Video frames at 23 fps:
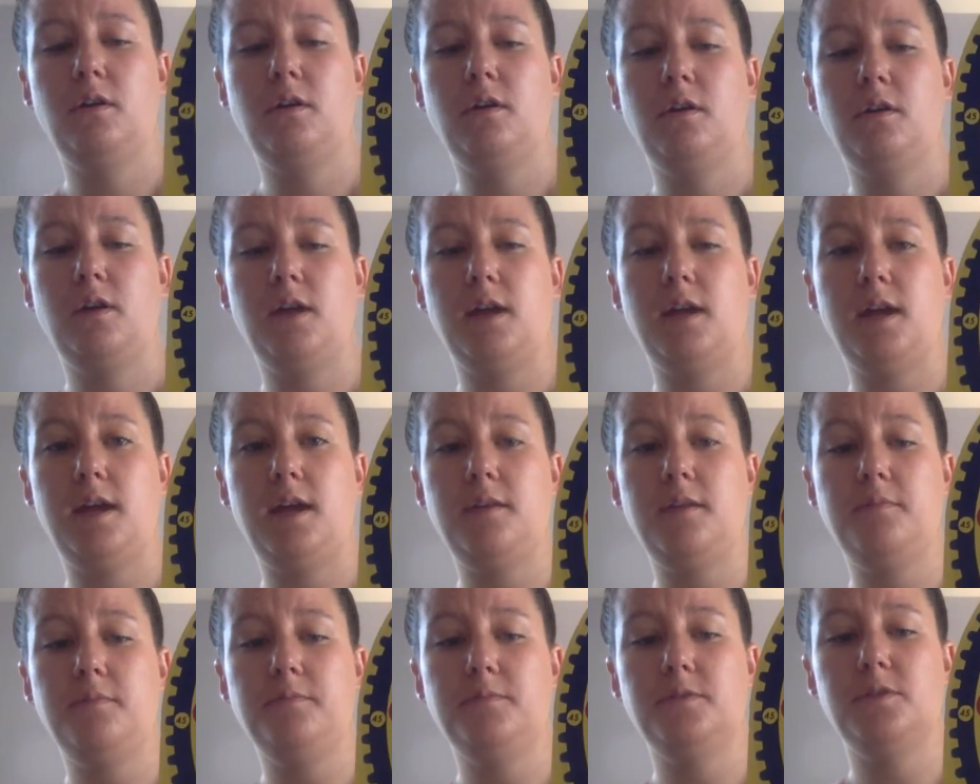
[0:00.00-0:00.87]

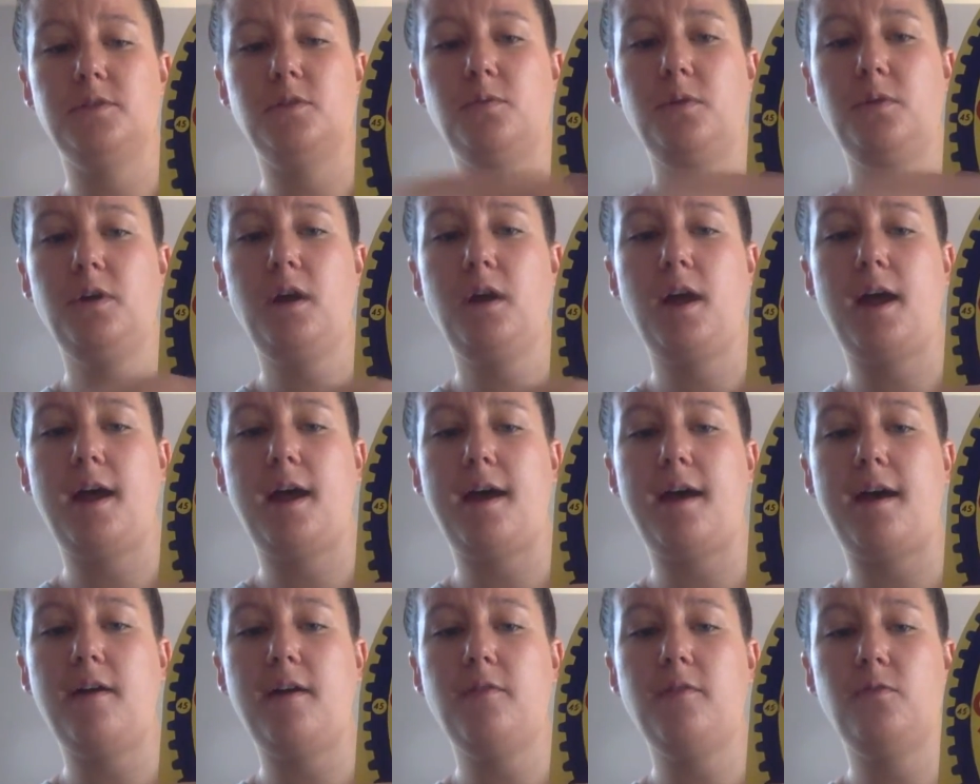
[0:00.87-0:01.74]
Okay, so we're
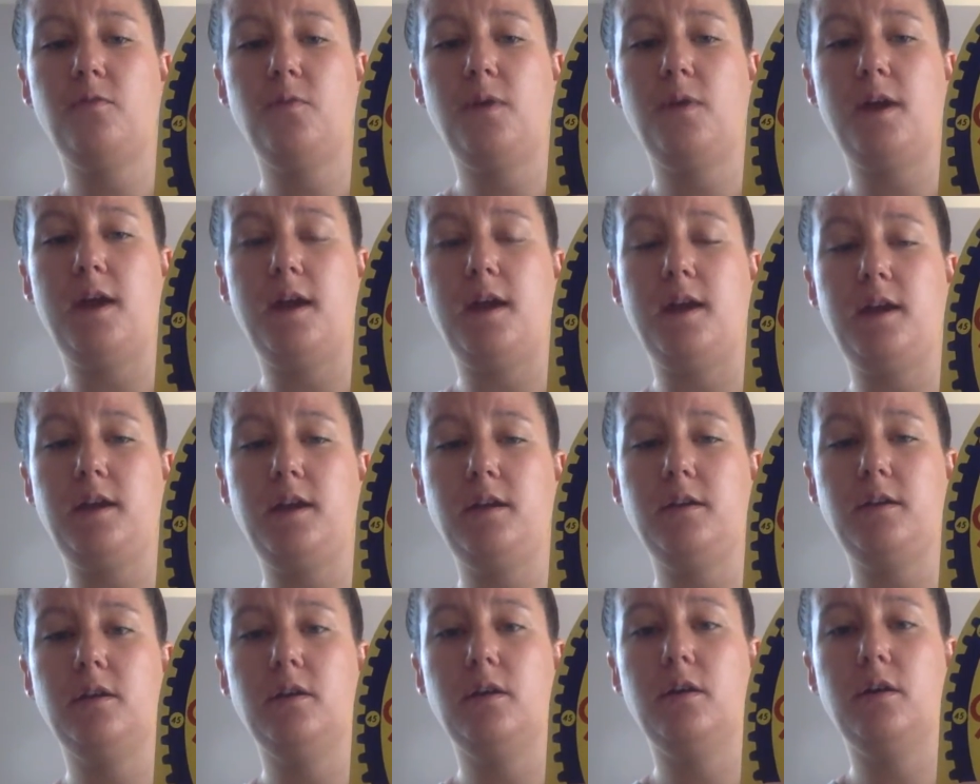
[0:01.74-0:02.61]
halfway
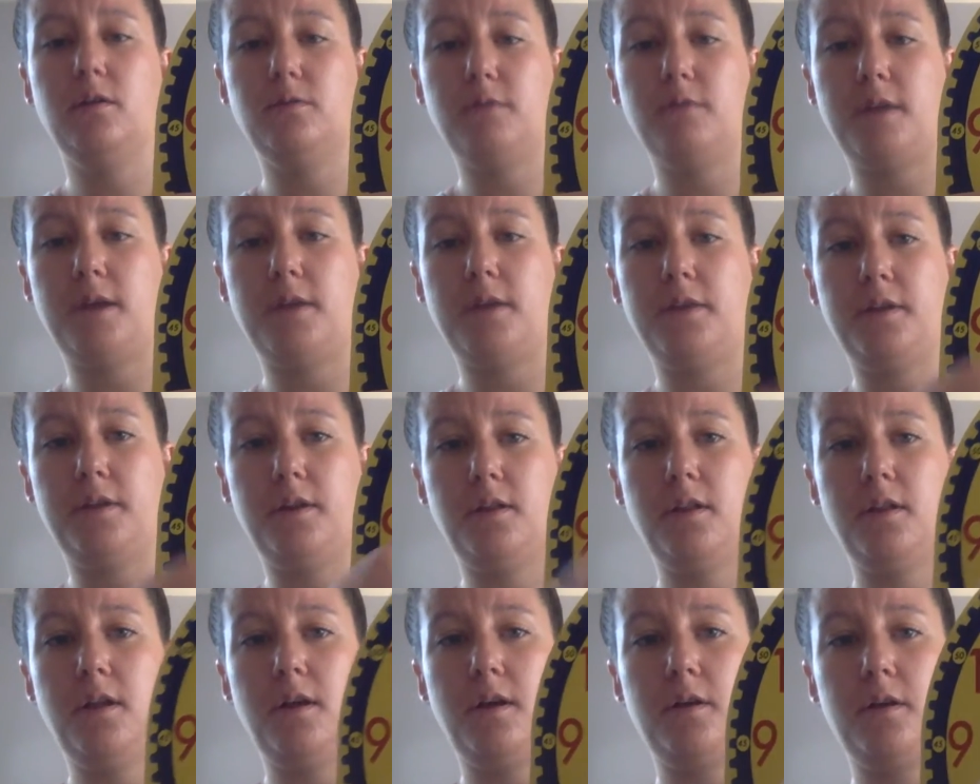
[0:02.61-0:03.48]
around the
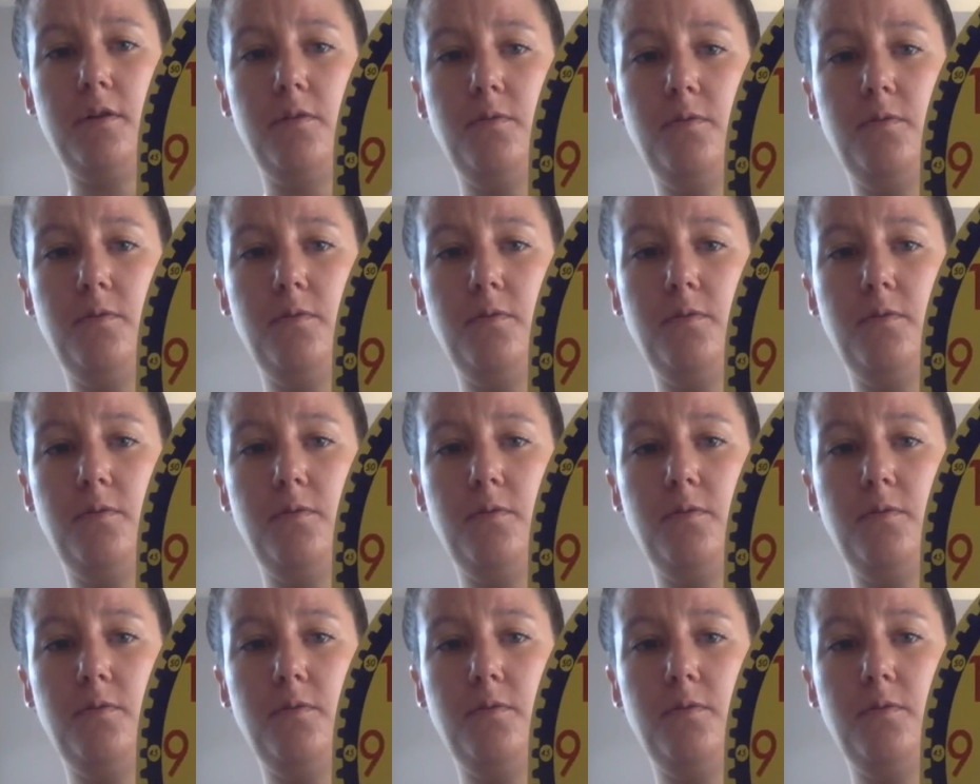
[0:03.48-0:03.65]
clock.